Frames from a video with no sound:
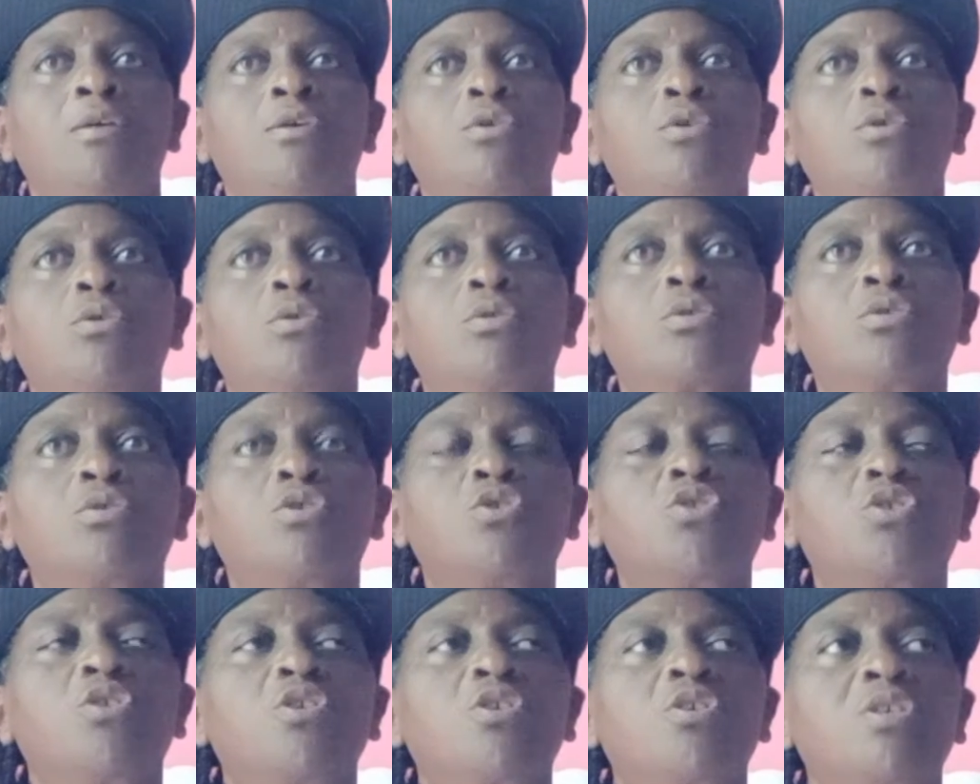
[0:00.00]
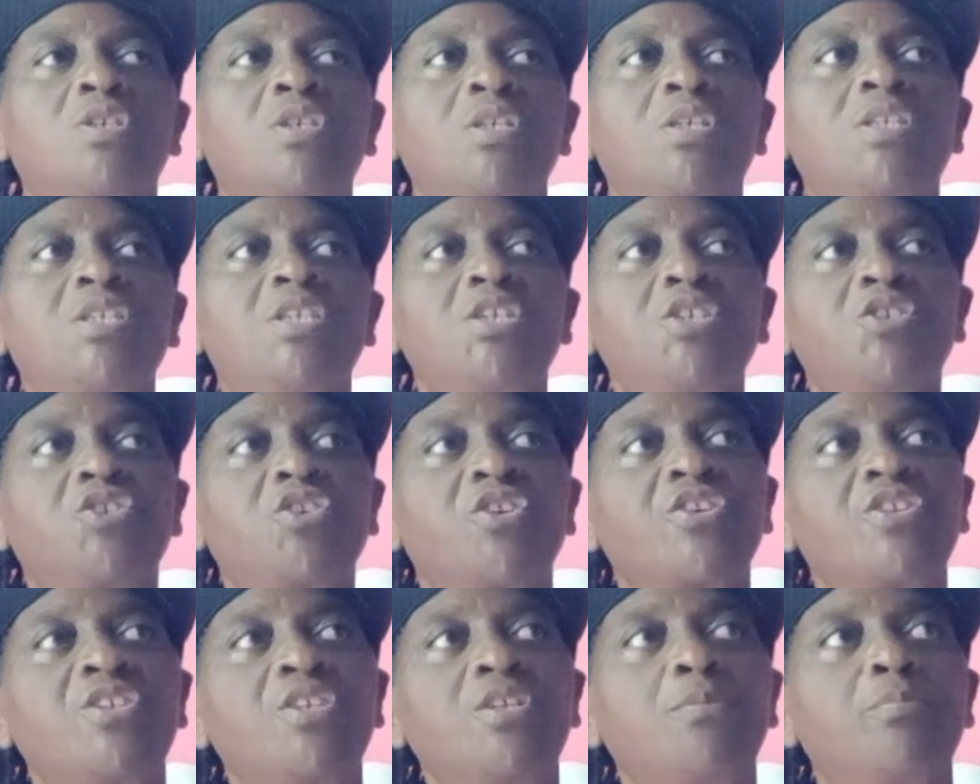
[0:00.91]
you go to church you see
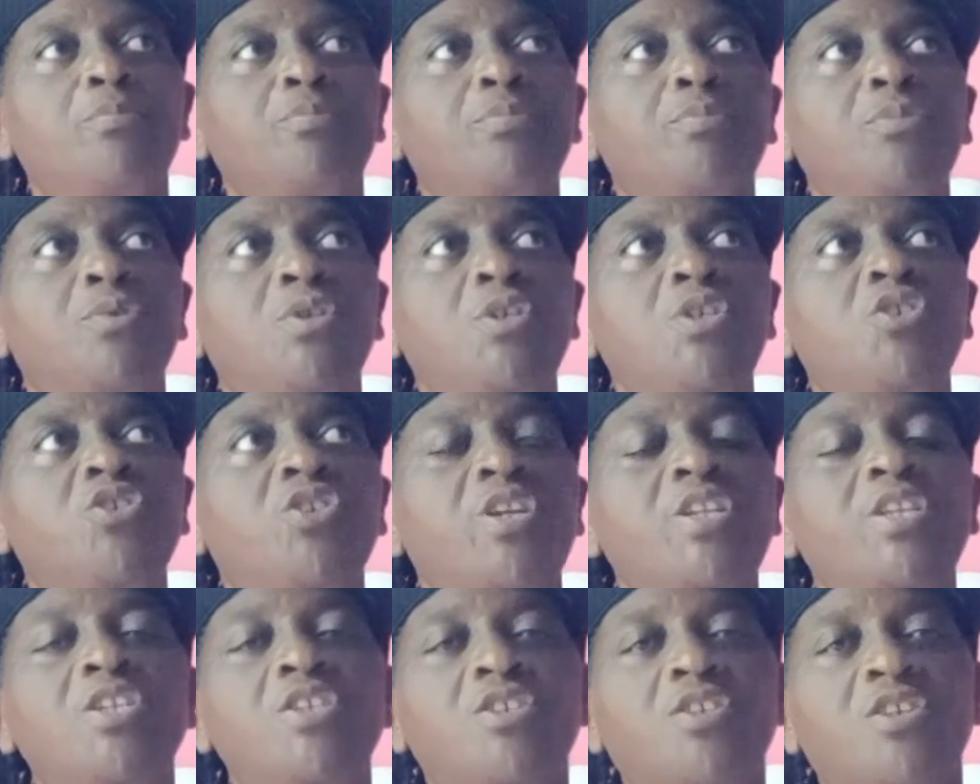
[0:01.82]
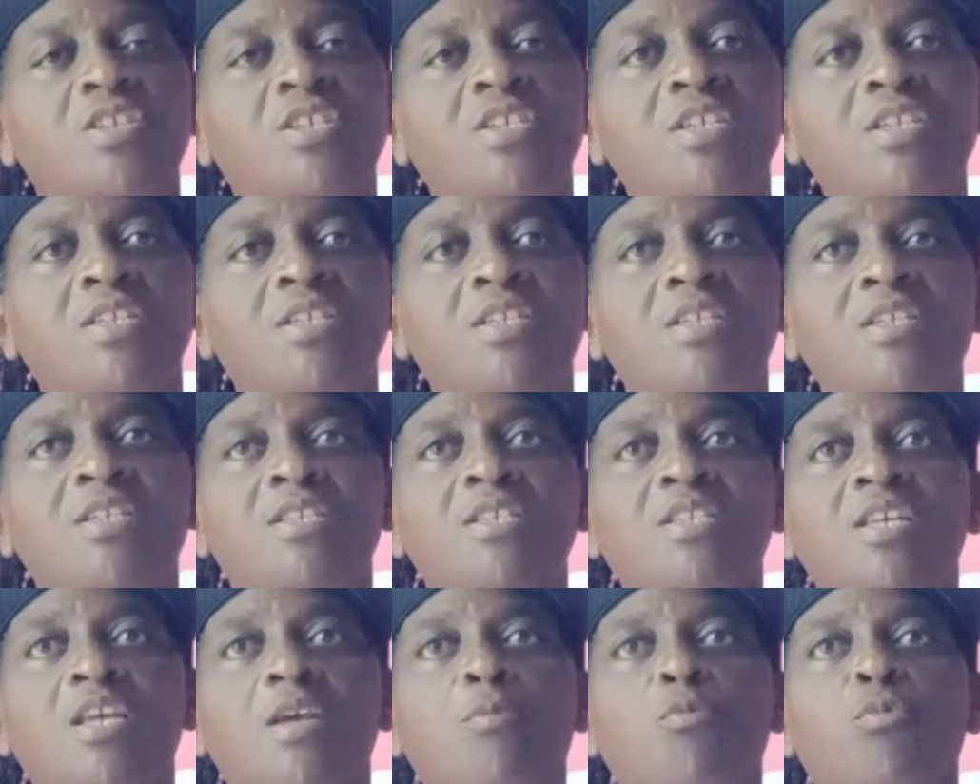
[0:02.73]
teachers sit teacher and teacher sit in the
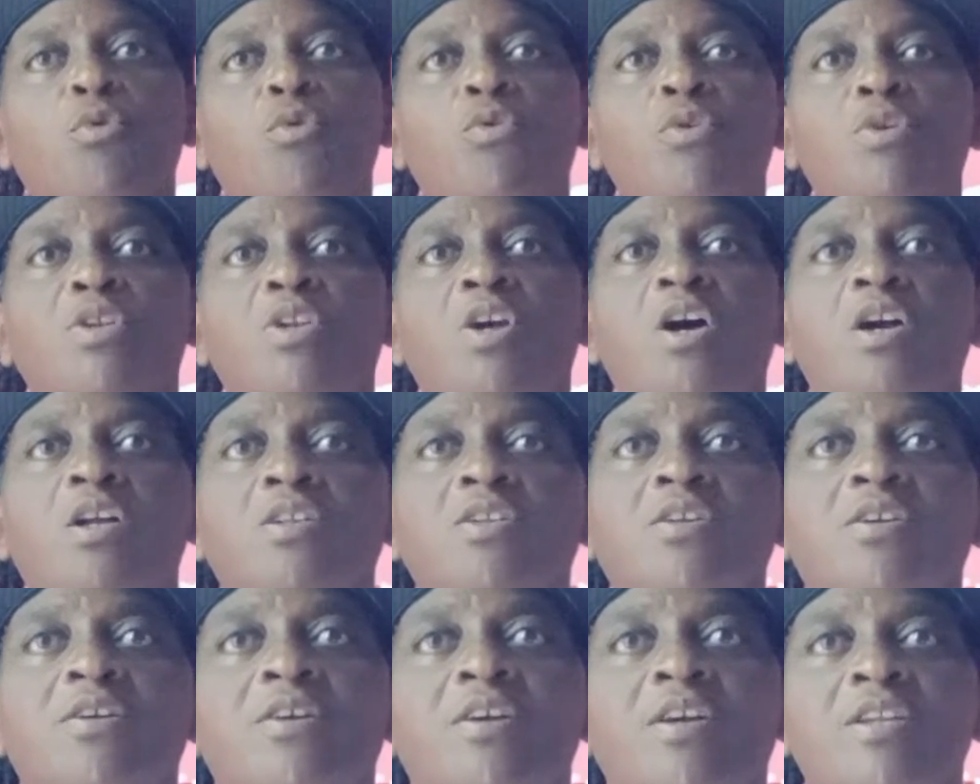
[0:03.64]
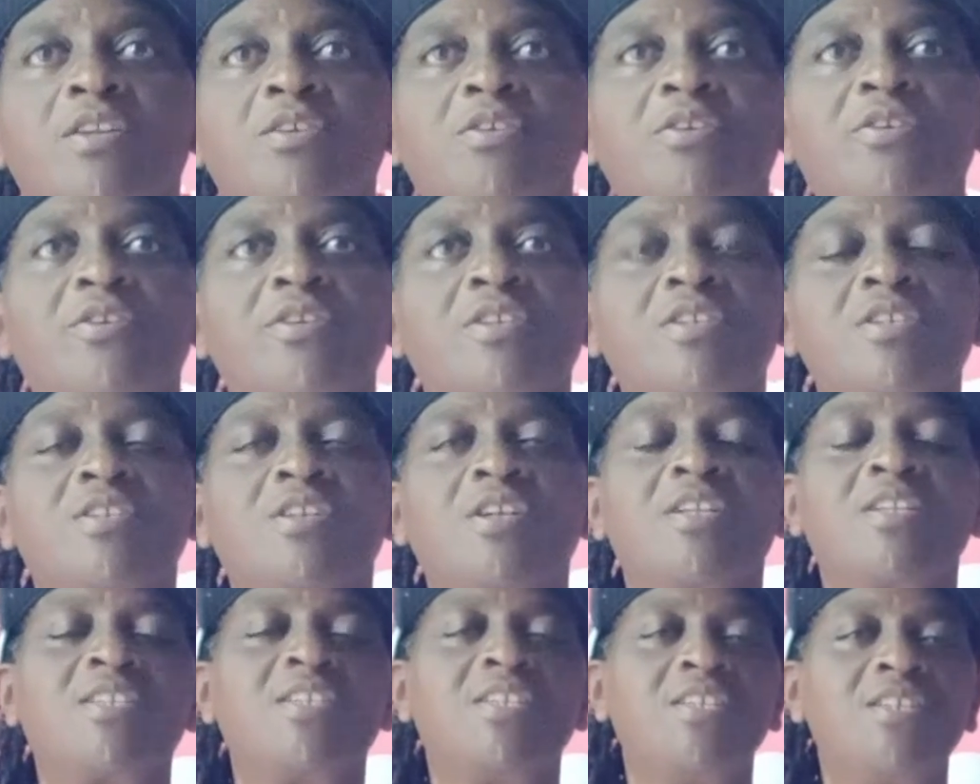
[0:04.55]
same row, doctor, nurses
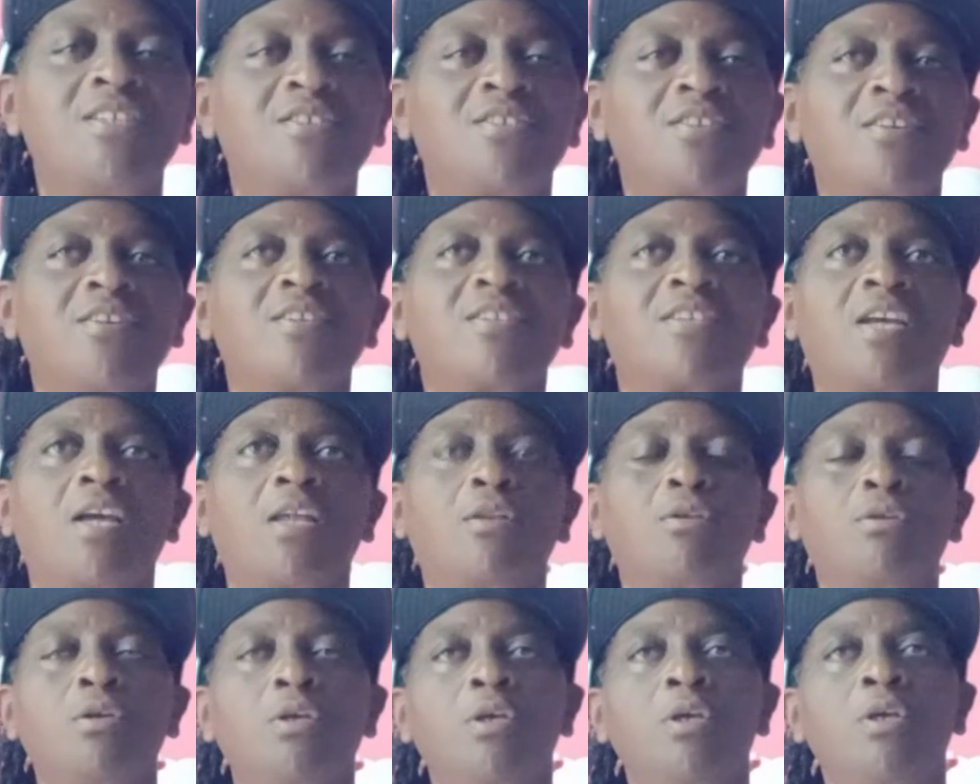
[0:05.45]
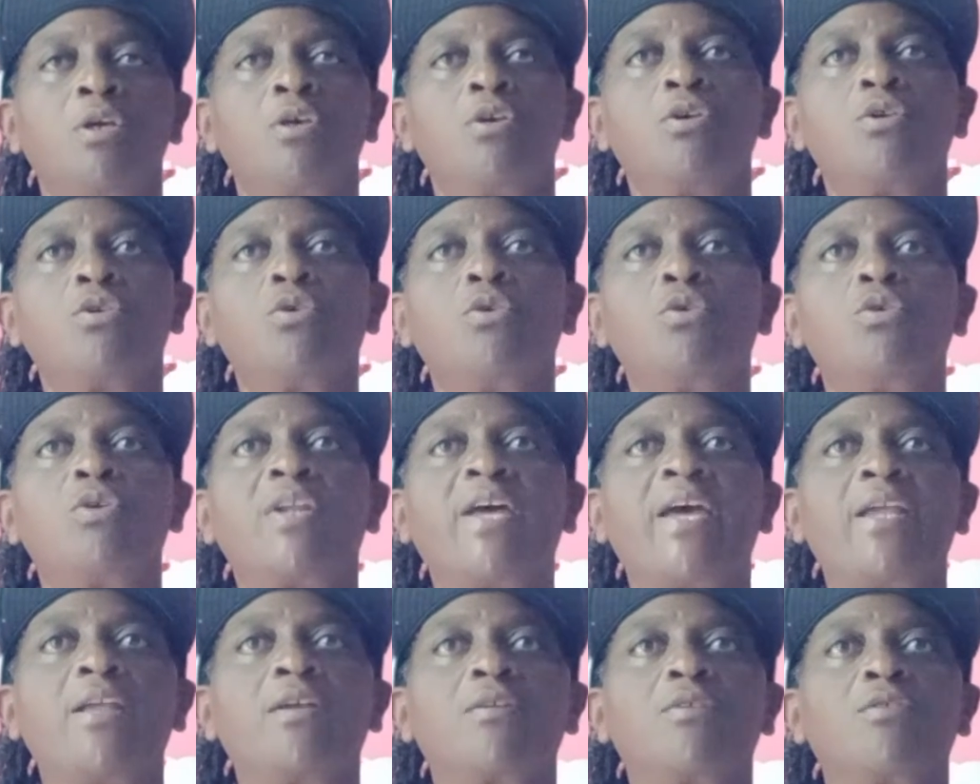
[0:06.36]
and teachers and you know
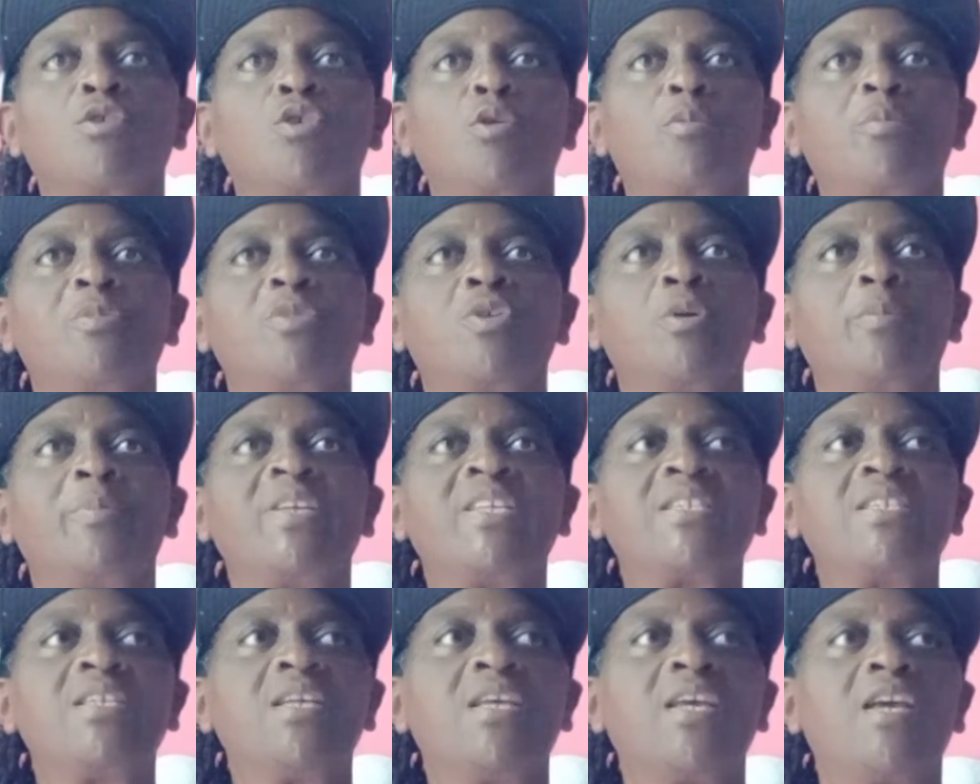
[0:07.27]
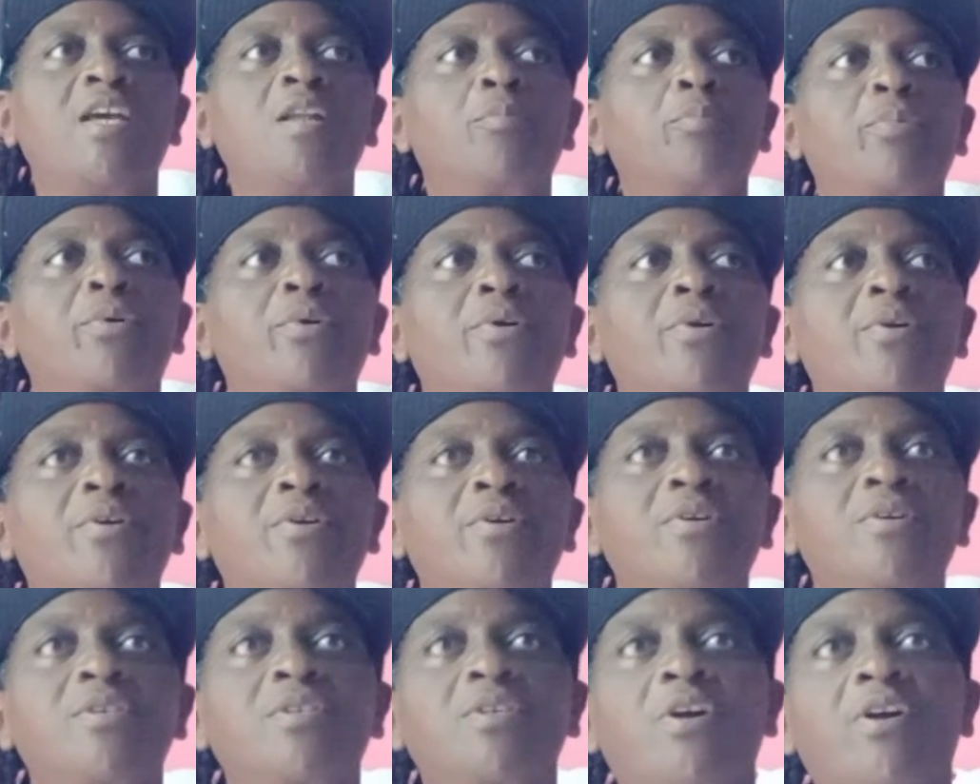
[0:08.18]
like the domestic
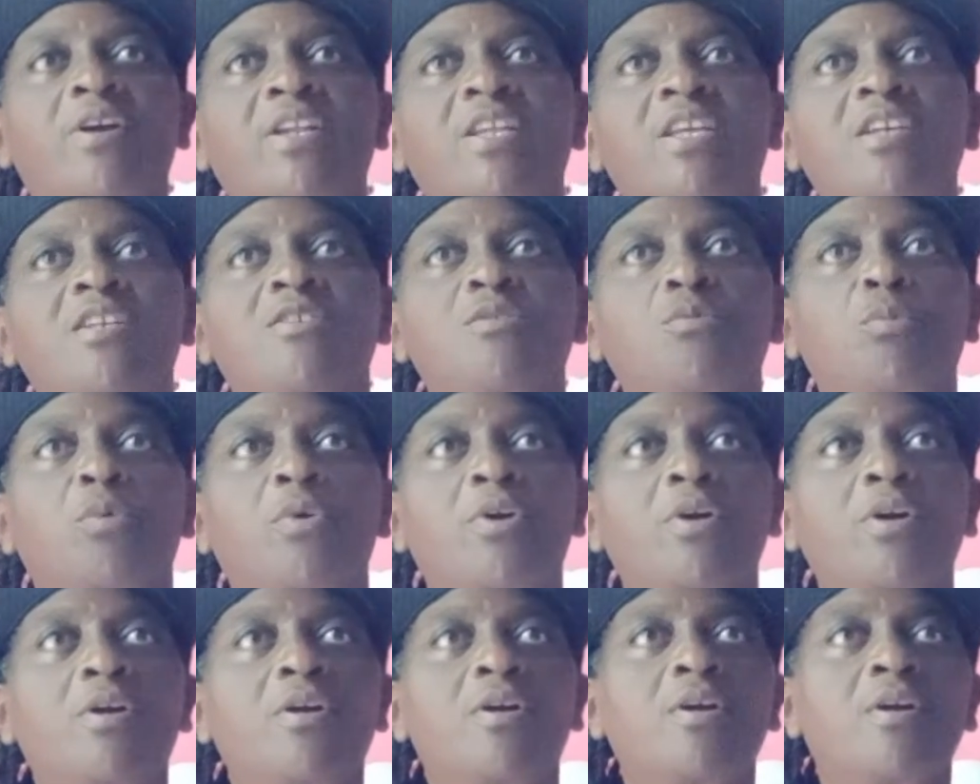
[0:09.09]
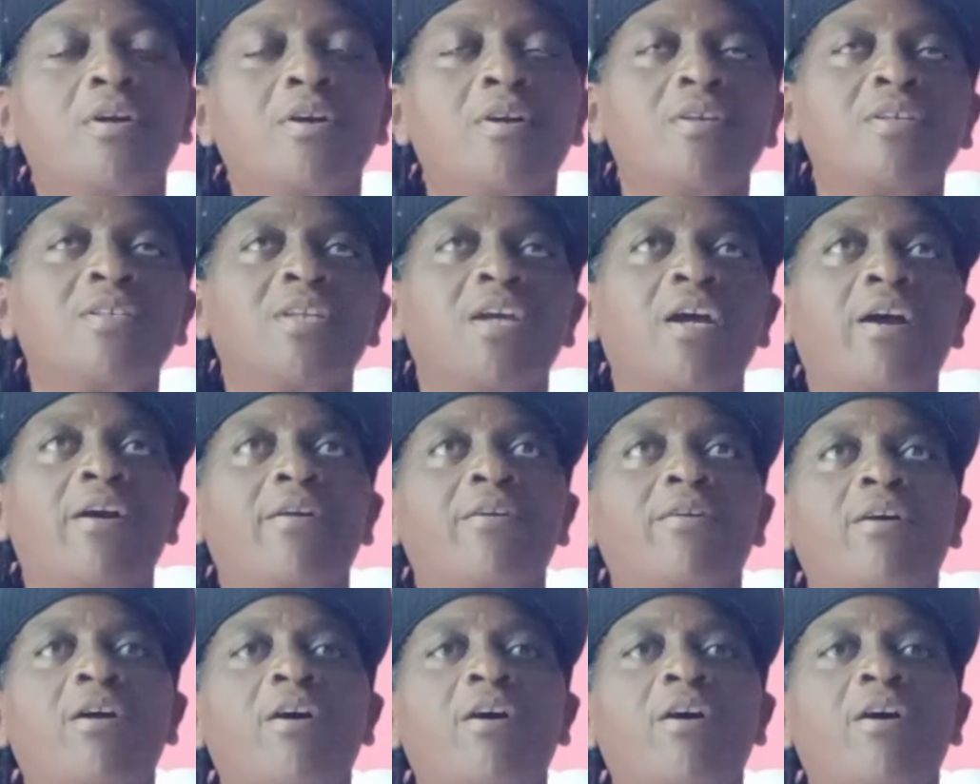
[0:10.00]
helpers or these workers or